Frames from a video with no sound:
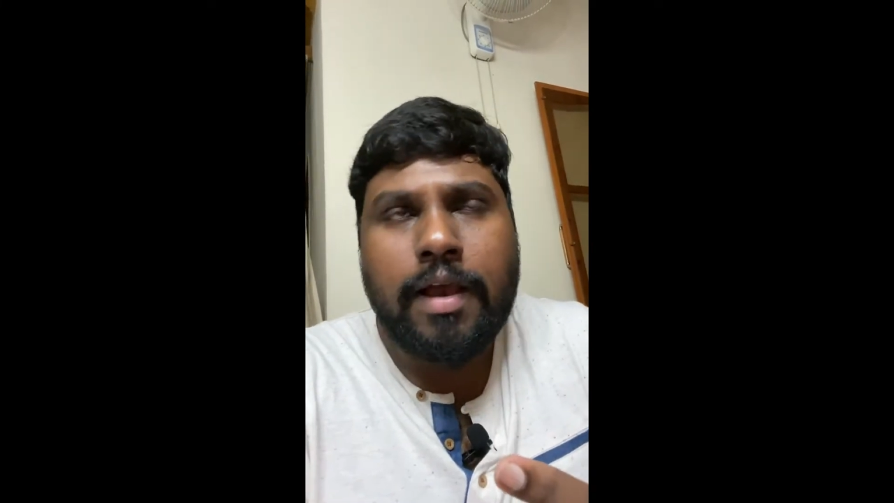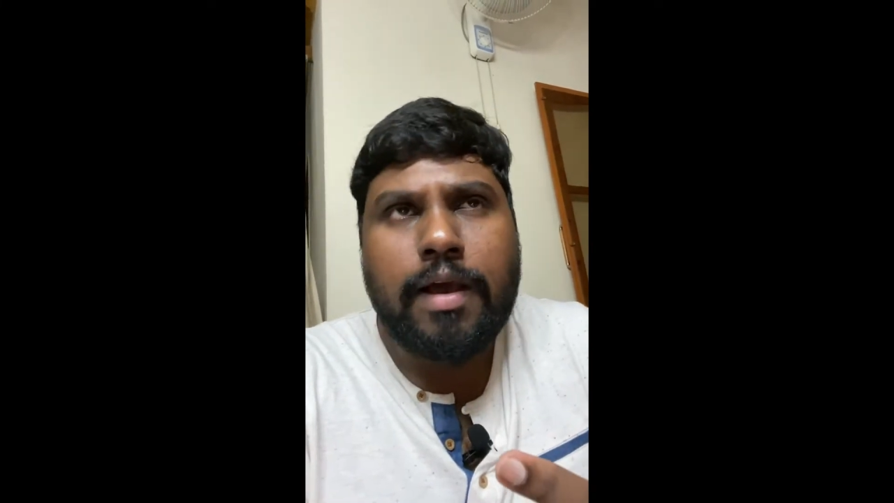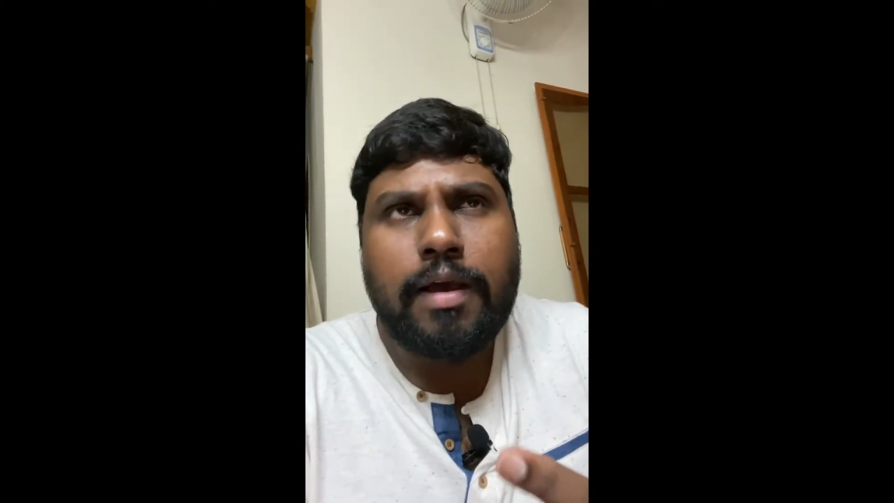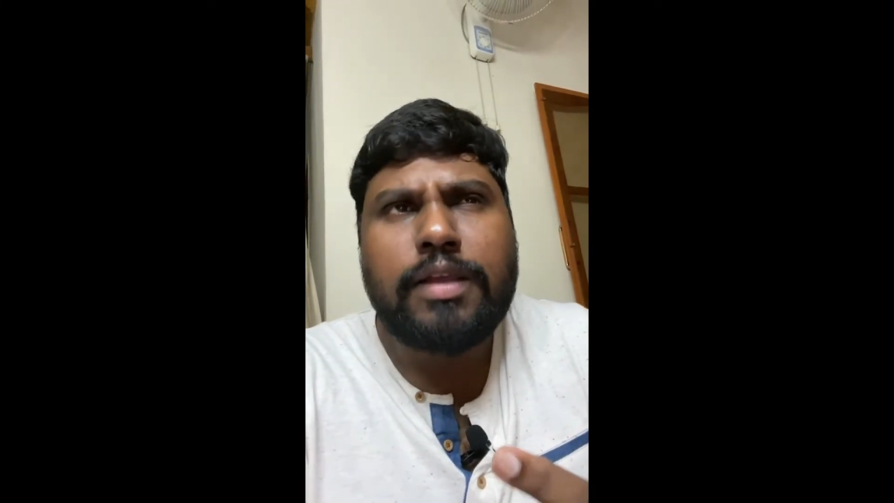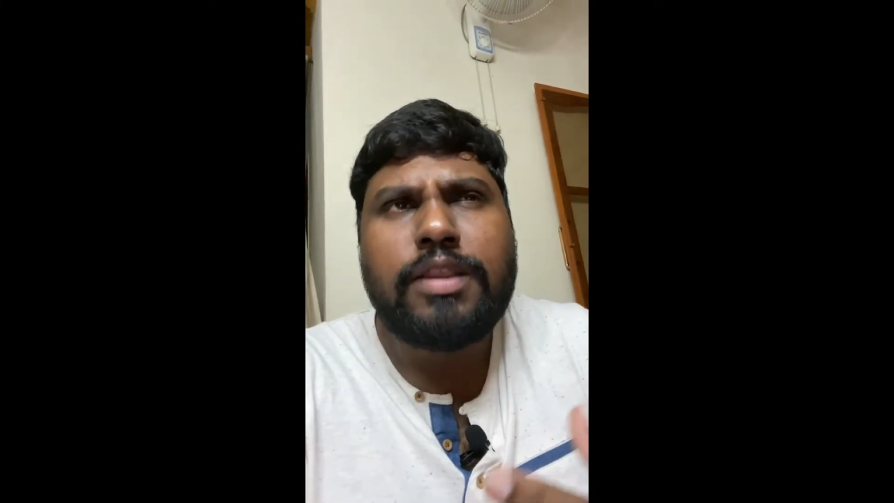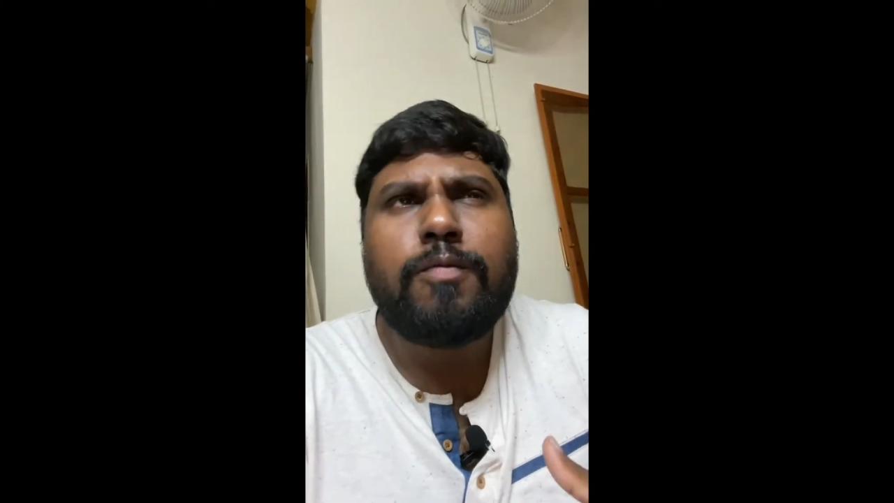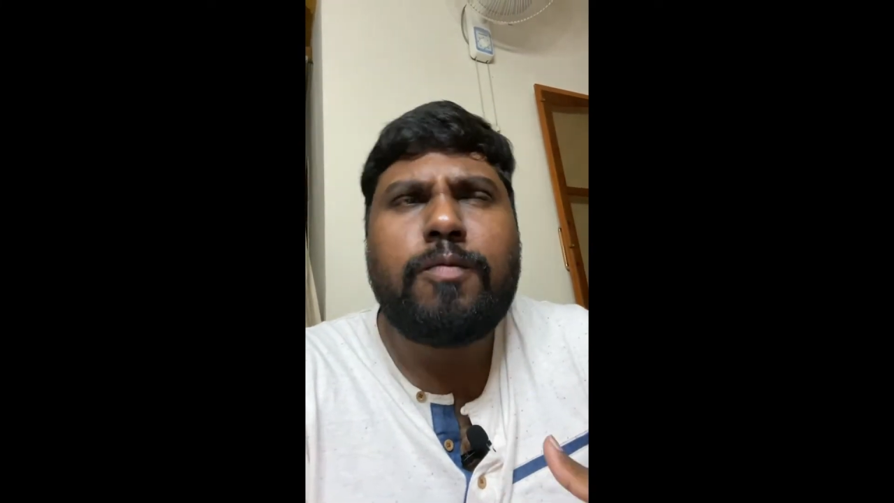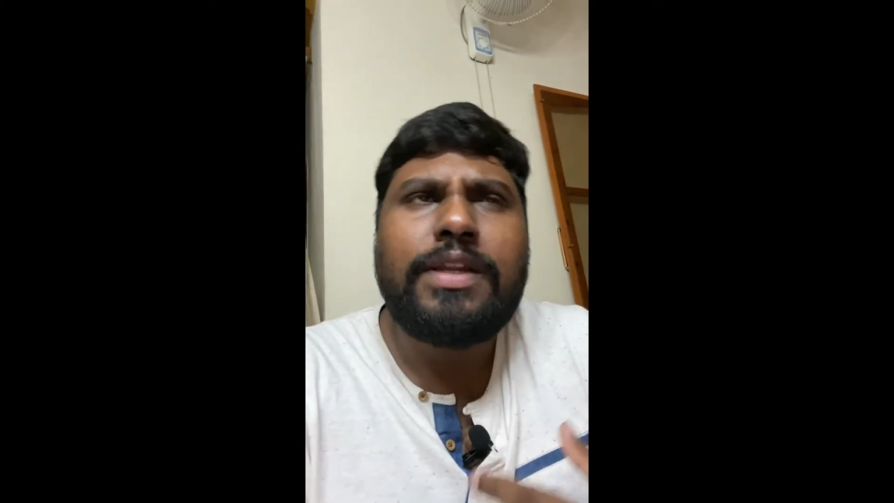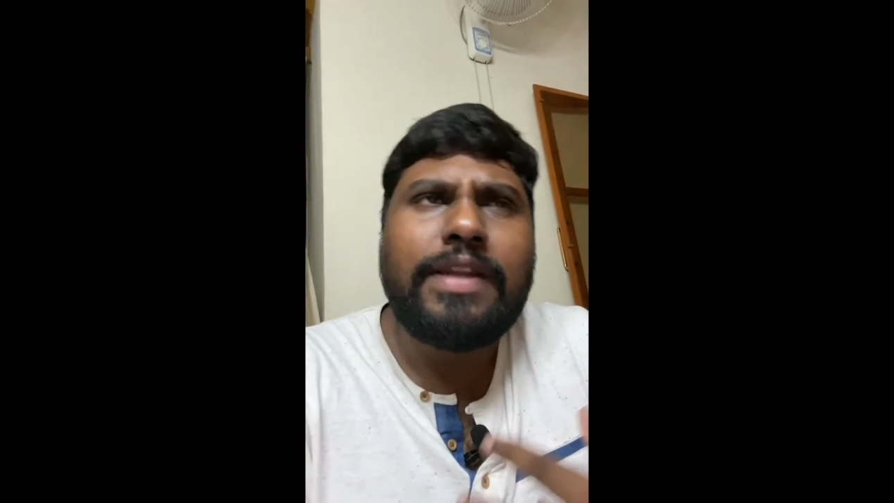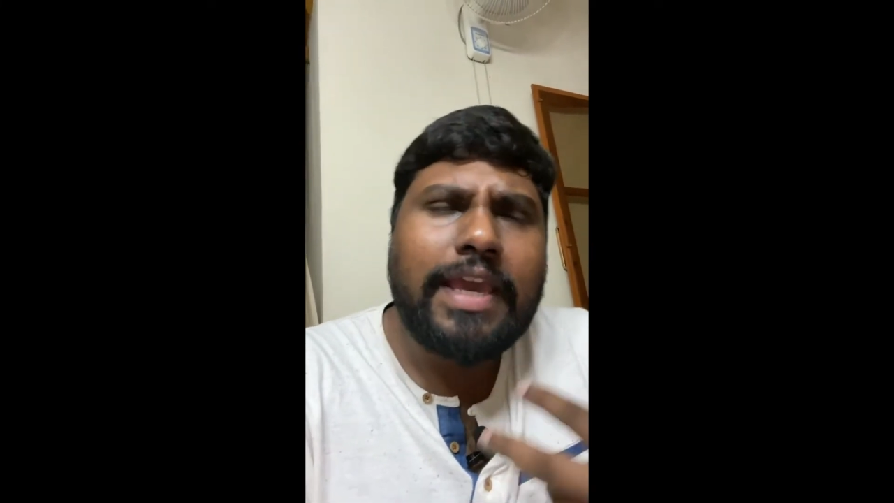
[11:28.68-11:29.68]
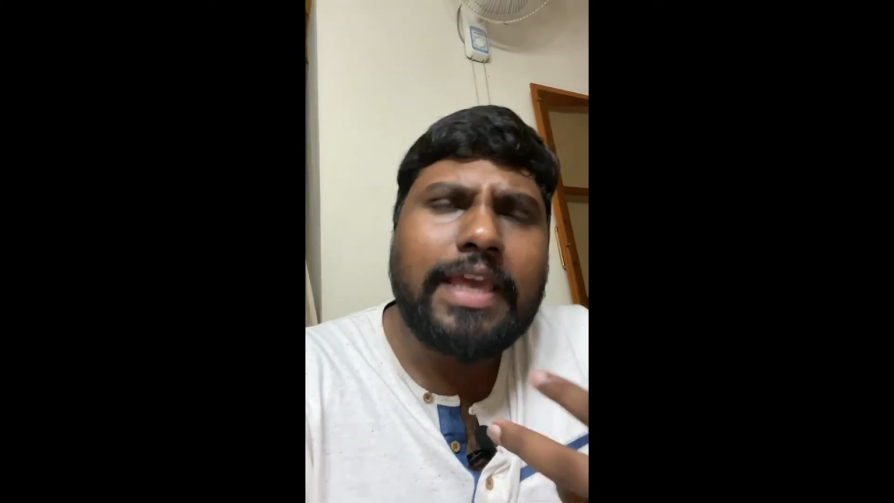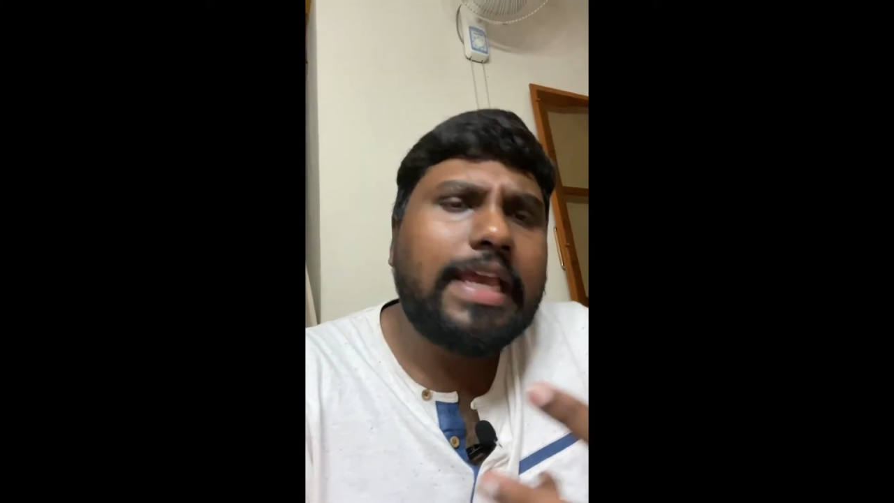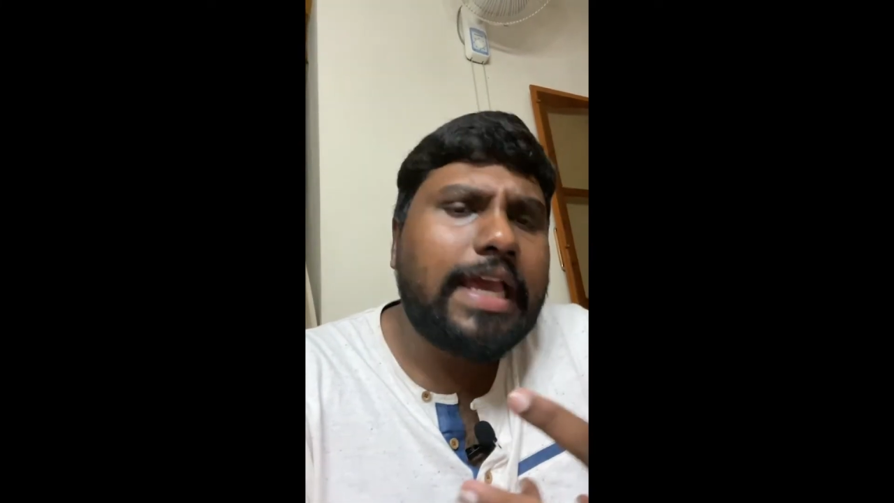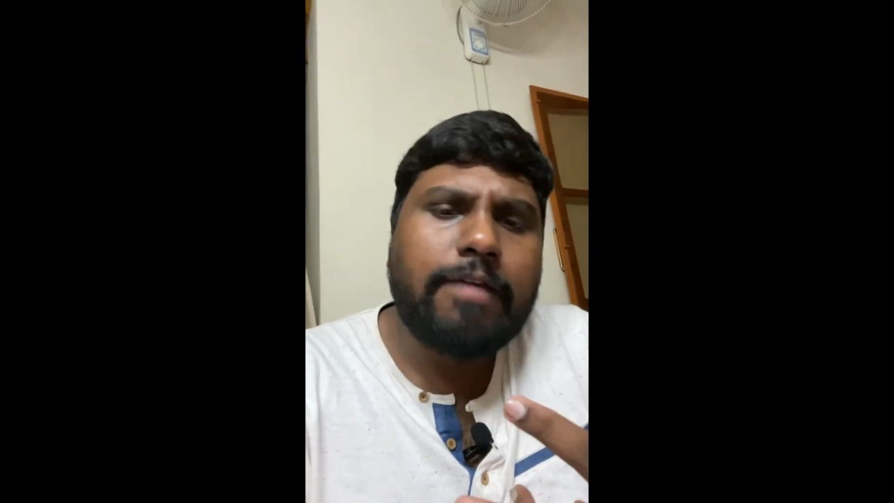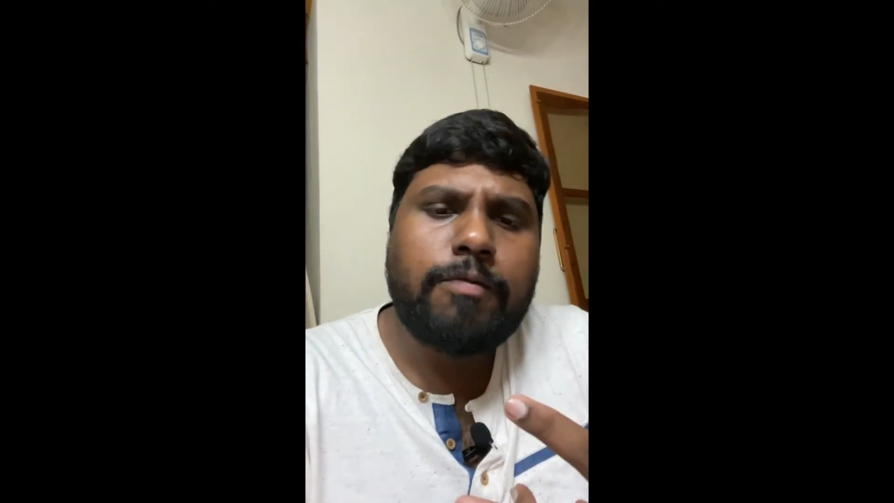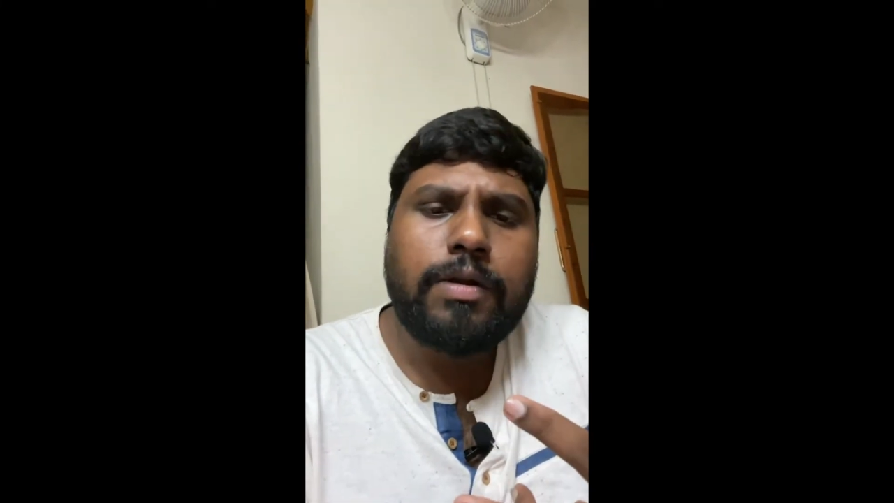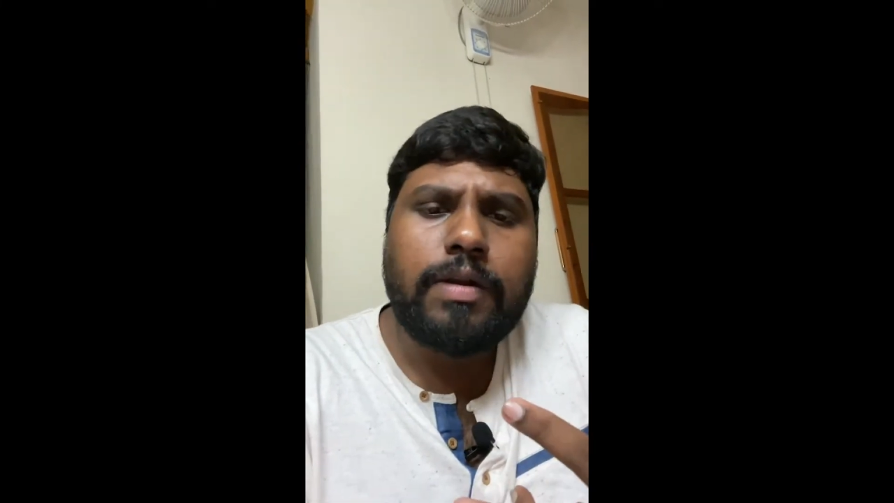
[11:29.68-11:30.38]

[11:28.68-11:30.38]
The one area I